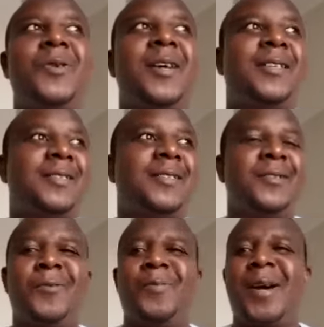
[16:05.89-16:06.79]
can you
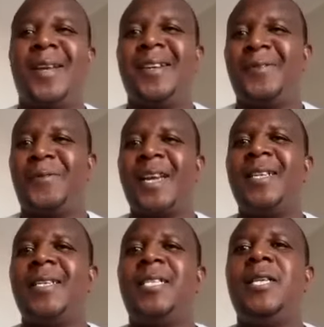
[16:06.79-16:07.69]
explain to us your
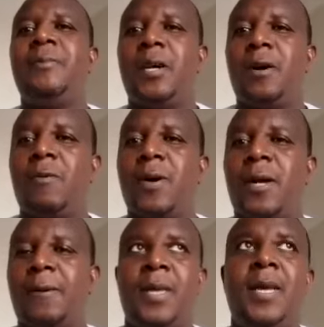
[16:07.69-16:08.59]
Monday to
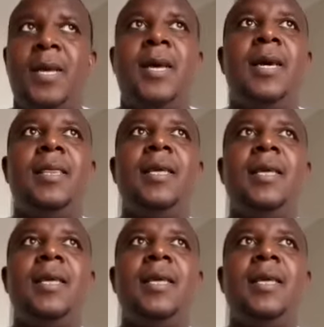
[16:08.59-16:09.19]
Friday, typical one?